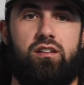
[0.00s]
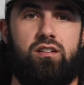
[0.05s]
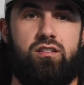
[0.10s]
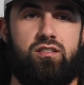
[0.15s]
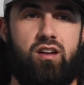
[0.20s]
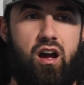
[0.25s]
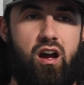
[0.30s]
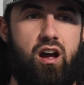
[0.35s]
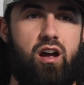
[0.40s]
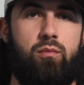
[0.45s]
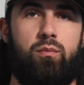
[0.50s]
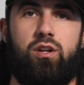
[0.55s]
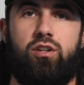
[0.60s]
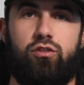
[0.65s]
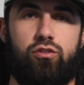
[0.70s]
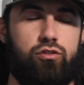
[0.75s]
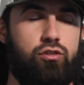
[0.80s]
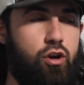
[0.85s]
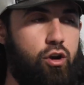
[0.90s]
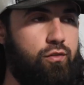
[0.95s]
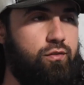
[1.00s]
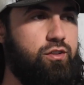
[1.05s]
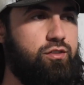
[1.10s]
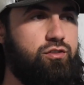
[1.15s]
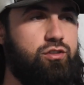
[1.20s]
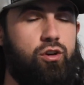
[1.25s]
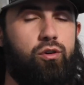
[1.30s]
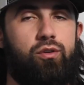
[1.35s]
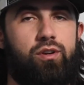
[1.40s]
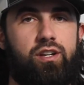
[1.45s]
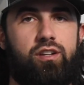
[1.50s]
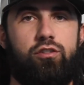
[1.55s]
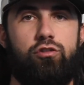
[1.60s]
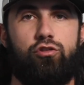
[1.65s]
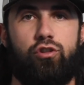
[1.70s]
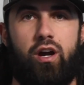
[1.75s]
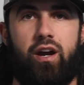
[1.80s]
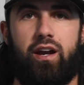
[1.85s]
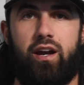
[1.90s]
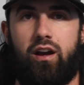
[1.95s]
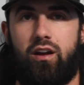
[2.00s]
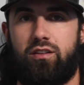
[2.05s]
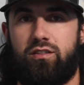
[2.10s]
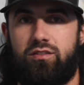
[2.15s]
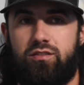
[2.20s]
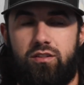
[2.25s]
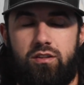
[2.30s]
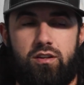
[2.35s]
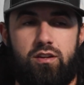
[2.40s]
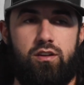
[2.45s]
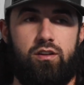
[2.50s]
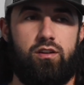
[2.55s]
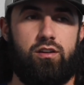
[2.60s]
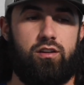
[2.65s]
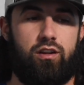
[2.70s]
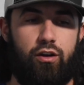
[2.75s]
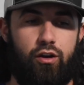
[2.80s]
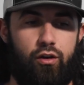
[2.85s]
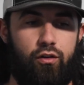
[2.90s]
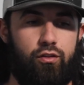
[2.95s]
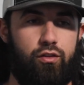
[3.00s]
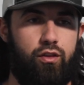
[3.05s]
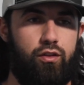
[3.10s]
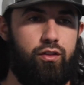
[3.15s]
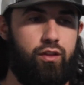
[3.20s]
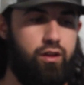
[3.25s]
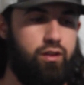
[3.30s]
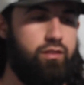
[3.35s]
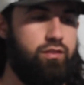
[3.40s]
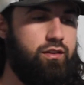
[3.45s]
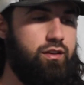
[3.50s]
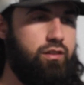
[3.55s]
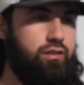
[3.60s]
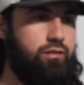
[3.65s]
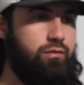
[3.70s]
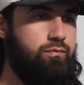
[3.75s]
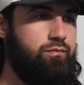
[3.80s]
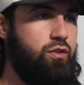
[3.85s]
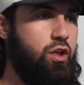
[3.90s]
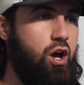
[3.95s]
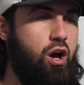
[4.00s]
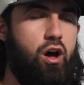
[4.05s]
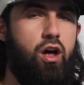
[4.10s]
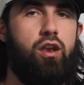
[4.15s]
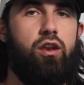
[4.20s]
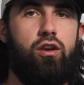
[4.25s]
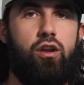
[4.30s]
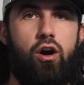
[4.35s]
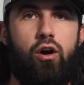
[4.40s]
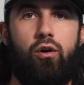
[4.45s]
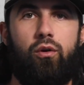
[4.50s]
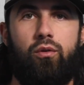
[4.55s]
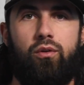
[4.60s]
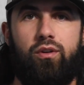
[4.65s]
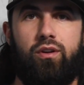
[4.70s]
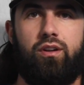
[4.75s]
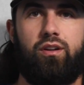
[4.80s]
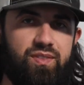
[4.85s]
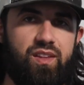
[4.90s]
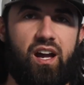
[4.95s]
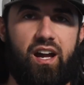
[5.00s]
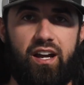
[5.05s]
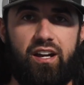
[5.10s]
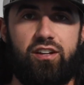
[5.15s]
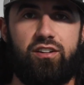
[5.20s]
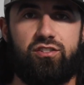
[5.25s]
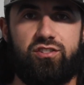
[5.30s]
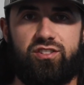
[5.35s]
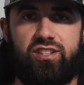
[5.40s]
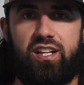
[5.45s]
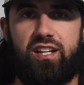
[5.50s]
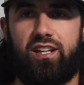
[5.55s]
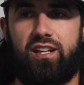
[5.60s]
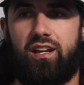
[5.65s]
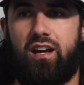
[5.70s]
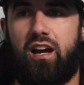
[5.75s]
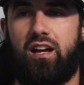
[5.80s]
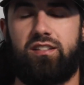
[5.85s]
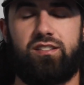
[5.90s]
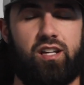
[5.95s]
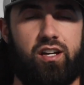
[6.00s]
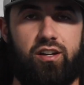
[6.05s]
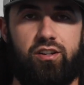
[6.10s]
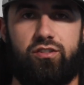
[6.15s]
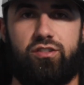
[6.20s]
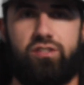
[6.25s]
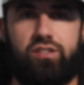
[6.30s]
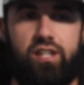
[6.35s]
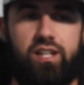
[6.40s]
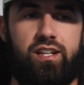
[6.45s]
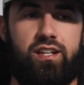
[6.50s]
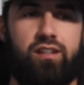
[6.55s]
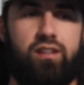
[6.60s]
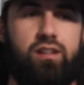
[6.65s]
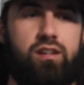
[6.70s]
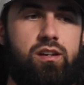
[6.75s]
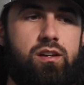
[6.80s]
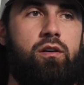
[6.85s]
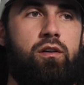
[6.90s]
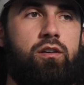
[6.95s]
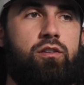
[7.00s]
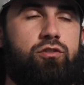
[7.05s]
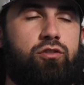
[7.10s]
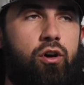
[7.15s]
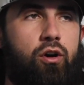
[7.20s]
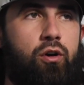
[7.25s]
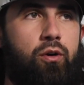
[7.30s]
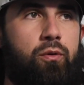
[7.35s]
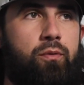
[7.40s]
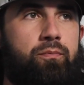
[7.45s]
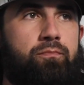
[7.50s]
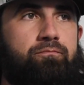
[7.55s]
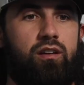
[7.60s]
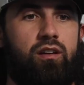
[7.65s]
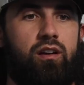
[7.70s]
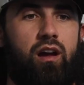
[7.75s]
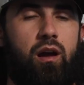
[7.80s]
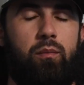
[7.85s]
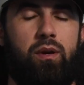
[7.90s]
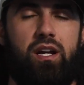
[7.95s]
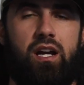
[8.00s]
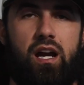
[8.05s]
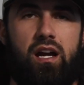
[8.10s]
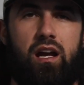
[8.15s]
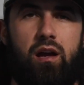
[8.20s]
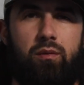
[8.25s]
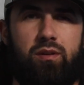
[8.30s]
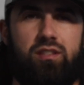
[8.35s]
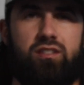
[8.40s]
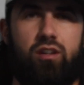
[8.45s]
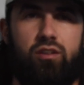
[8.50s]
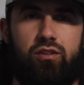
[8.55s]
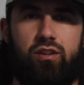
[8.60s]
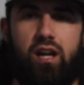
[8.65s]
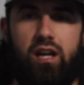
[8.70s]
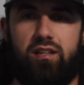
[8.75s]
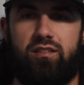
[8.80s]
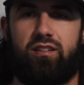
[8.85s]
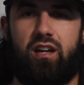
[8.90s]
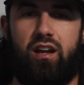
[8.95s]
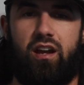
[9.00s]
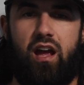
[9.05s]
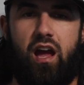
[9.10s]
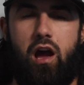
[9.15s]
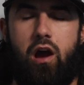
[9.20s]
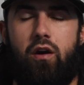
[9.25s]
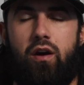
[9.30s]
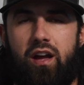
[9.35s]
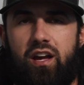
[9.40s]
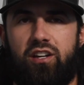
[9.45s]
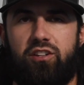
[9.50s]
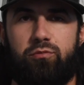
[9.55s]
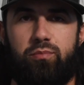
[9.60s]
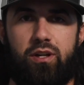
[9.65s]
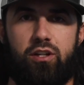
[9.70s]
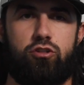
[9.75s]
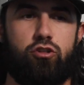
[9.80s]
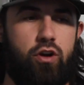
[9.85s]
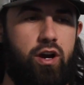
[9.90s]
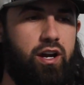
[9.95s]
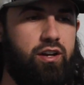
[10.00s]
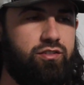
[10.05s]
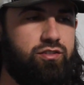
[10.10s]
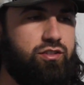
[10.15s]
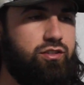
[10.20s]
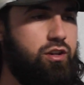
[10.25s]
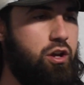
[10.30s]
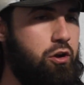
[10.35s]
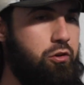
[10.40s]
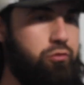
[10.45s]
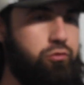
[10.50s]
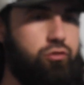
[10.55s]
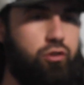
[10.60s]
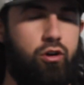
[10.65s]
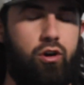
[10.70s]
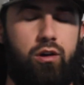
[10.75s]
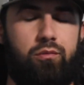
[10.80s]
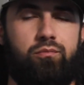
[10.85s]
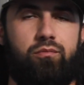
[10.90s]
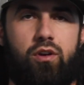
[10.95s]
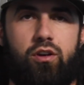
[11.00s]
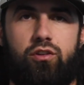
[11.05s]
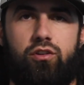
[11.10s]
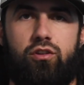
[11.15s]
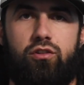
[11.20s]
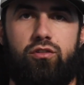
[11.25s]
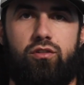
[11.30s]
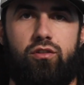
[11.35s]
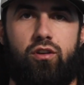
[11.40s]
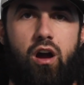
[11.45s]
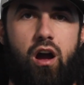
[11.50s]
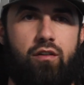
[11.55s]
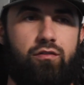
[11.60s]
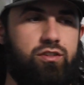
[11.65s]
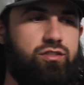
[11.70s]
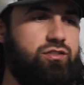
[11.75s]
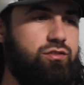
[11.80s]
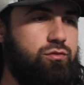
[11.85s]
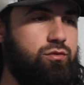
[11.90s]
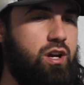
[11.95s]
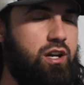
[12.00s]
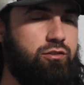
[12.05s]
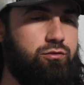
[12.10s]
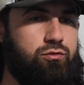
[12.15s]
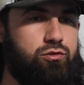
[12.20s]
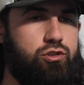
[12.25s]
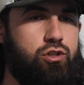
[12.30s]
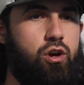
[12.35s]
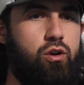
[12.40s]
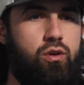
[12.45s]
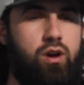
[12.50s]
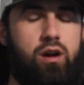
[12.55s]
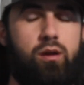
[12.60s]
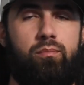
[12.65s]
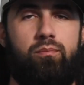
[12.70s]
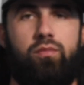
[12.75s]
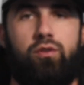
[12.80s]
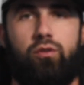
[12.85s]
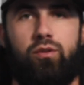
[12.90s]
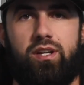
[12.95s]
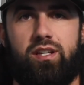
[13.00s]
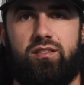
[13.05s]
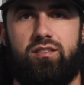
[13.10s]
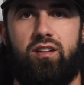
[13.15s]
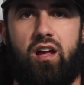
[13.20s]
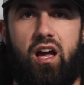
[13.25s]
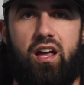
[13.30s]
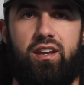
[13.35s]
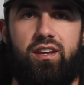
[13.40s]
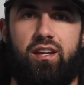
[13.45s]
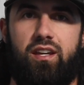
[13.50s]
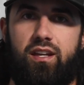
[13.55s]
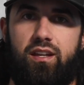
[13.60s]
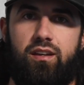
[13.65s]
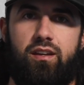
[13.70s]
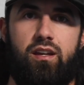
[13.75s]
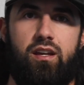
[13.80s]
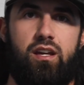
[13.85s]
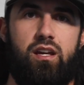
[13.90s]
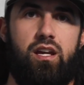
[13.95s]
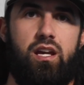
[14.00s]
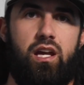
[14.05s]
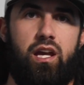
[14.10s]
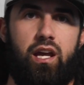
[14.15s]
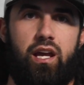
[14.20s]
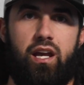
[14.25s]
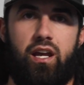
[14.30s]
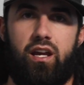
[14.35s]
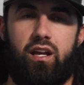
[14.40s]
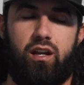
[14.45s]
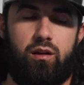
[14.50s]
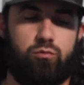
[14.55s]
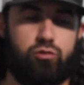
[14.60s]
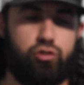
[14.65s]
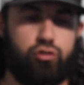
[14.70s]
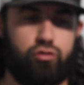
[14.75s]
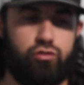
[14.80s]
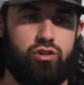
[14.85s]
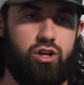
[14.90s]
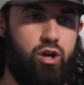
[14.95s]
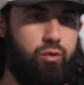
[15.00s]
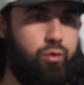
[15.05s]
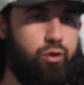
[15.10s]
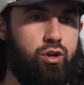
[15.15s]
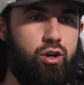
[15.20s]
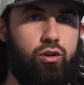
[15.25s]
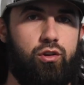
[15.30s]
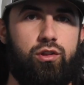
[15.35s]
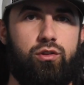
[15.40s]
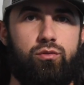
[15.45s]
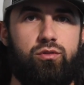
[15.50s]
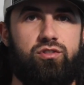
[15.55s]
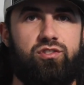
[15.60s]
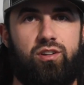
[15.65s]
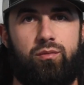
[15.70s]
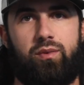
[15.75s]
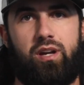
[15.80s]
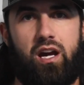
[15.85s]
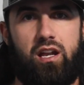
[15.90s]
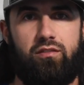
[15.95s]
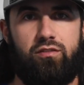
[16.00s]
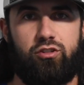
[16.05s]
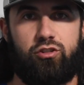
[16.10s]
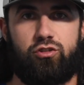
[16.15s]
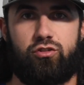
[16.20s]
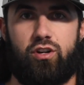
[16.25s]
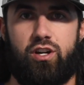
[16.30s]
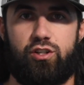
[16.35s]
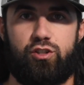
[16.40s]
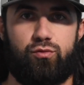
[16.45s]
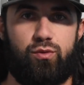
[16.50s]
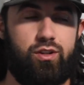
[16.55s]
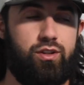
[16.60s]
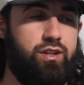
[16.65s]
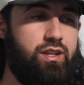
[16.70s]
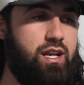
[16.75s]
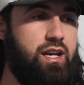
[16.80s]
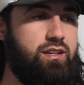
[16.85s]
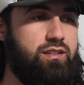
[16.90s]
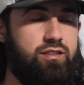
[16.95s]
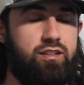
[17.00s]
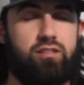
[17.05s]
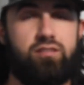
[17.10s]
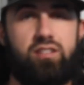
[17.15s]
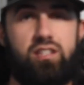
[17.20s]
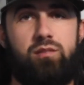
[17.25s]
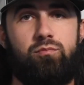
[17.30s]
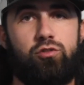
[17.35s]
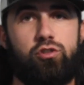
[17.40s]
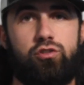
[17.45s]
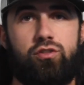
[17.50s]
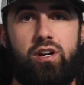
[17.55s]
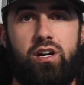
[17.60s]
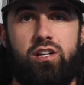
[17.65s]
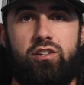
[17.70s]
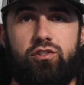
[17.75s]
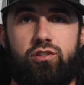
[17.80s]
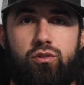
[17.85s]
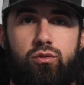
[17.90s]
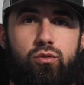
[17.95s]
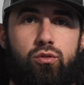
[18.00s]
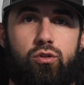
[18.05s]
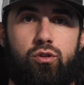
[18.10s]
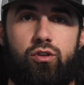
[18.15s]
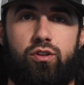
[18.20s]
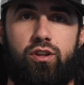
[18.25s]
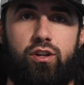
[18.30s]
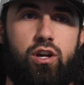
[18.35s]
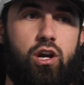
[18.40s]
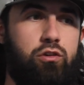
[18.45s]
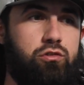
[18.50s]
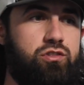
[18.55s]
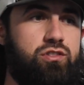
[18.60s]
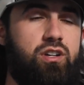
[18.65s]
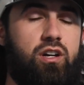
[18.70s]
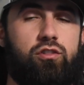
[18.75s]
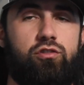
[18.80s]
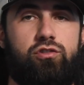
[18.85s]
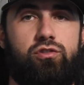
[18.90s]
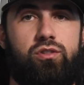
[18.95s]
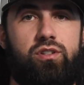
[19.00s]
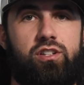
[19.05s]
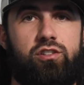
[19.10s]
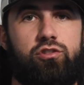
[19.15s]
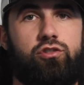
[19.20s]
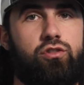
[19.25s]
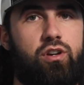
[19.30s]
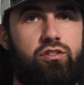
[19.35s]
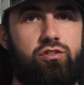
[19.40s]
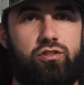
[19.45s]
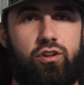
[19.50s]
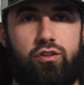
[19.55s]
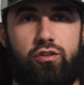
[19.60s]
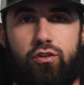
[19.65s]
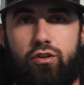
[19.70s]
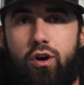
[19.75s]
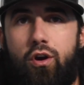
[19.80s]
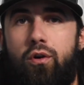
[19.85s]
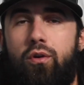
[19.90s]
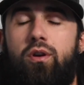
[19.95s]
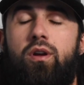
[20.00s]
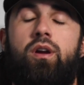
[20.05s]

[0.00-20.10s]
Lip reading: time and you're nervous going into tryouts. You know, the unknown. I understand it, guys. I understand it. So I'm gonna tell you guys kind of how I expect tryouts to go. So obviously you guys will show up, you'll get signed in, and I'm sure y'all will go through some kind of a stretch, whether that is a team stretch or the coach tells you to get stretched on your own.